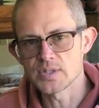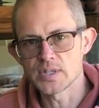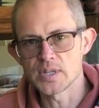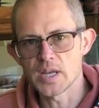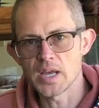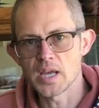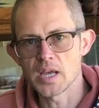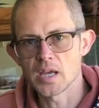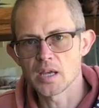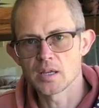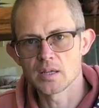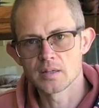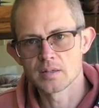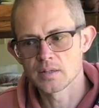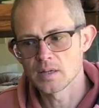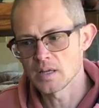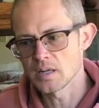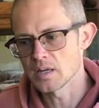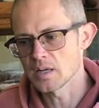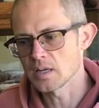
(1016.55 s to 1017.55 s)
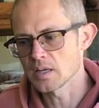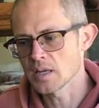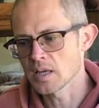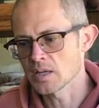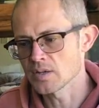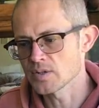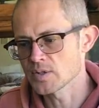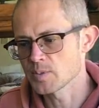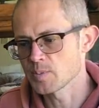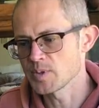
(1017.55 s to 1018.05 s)
day, and I
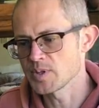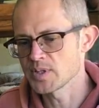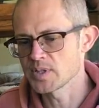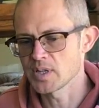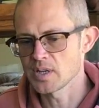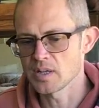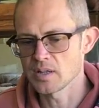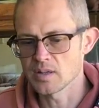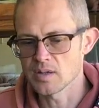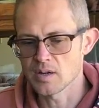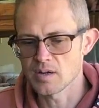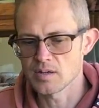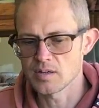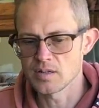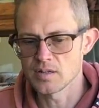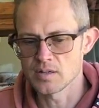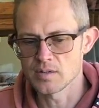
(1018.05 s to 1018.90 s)
can't just be sitting there,